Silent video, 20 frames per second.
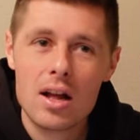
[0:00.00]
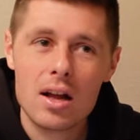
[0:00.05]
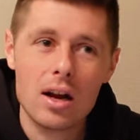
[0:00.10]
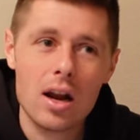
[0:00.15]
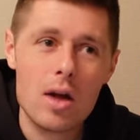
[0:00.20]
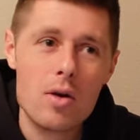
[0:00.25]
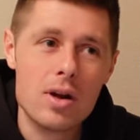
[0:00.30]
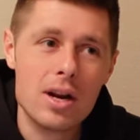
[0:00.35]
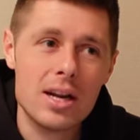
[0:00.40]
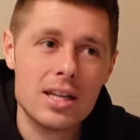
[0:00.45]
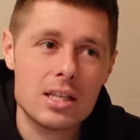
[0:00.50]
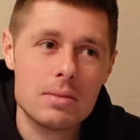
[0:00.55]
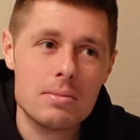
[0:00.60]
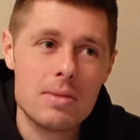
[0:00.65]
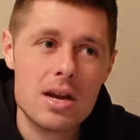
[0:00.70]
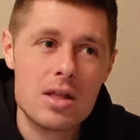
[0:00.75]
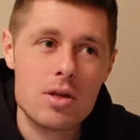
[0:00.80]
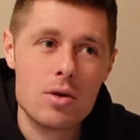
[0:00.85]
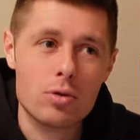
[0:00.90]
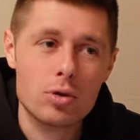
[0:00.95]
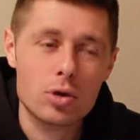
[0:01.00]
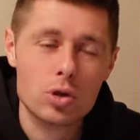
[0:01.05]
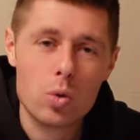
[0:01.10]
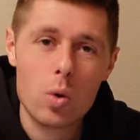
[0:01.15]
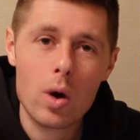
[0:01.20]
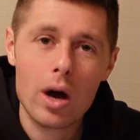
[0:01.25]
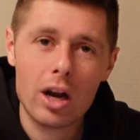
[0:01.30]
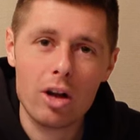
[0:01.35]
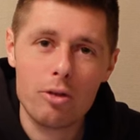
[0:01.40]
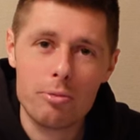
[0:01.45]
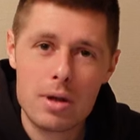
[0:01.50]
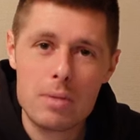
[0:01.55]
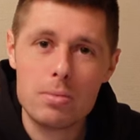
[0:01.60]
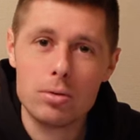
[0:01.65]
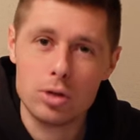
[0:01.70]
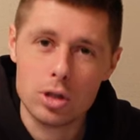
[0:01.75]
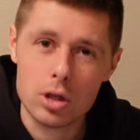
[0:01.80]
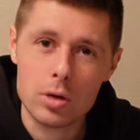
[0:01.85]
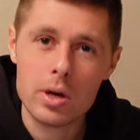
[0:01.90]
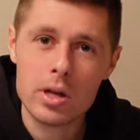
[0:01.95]
locally to me, there were just quite a lot of
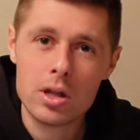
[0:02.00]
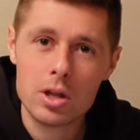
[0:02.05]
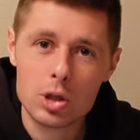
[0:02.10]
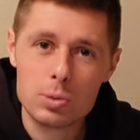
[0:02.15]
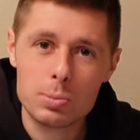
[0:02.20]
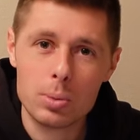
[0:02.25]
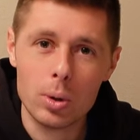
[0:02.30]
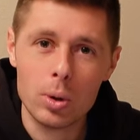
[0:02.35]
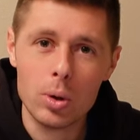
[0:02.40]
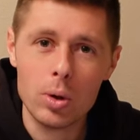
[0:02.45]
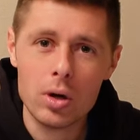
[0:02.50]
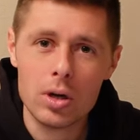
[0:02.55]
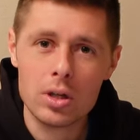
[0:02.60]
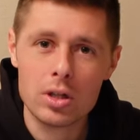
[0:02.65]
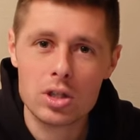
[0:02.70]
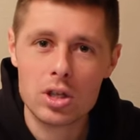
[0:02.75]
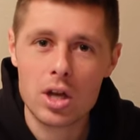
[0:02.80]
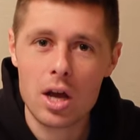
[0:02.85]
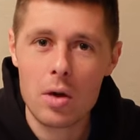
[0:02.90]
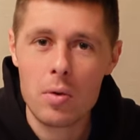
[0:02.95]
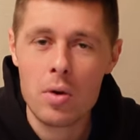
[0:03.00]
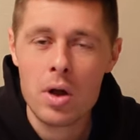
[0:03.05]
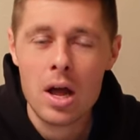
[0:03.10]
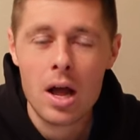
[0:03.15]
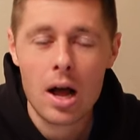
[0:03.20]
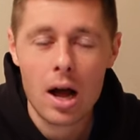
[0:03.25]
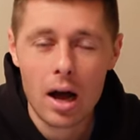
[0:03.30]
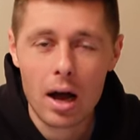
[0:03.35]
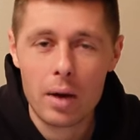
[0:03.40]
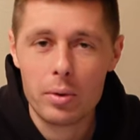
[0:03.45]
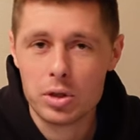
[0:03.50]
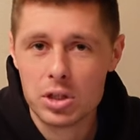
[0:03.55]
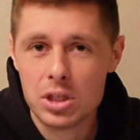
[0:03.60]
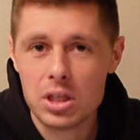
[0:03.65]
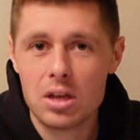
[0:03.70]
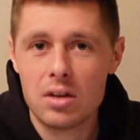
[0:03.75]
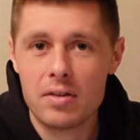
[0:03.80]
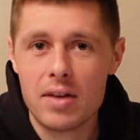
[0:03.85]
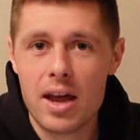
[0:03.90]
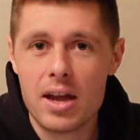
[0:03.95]
people doing the sport, and so I was
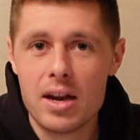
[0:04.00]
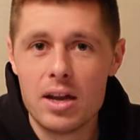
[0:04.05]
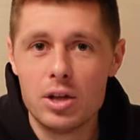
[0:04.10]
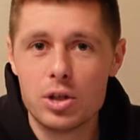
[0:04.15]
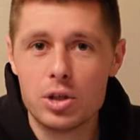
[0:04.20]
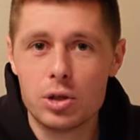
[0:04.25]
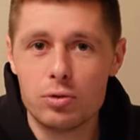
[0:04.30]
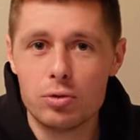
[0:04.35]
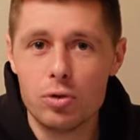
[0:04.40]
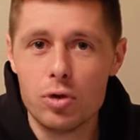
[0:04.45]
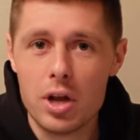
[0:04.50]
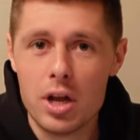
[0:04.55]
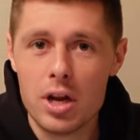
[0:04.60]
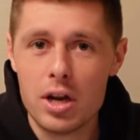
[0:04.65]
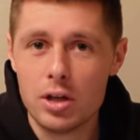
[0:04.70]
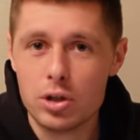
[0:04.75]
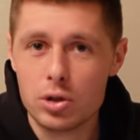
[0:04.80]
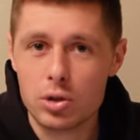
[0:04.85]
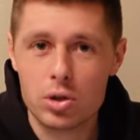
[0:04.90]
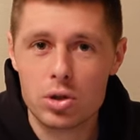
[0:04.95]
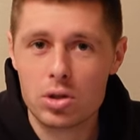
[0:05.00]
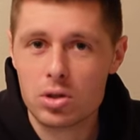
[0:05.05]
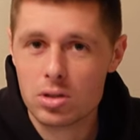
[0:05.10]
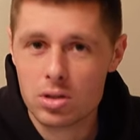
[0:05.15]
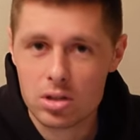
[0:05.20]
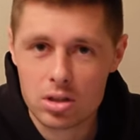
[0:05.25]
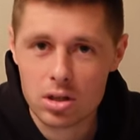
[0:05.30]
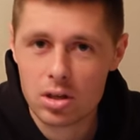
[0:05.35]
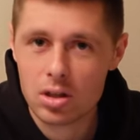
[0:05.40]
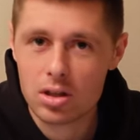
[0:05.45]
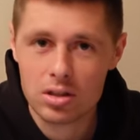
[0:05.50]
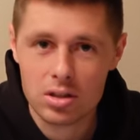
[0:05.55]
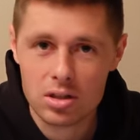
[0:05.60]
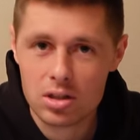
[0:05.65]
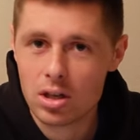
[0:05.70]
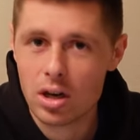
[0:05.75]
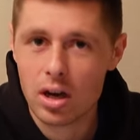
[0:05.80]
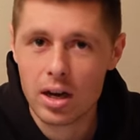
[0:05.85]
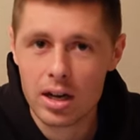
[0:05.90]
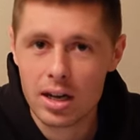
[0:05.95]
sick of getting injured running and just started
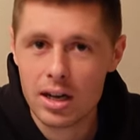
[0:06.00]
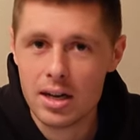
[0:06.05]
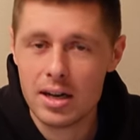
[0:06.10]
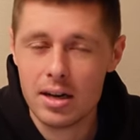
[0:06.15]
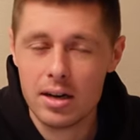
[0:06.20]
cycling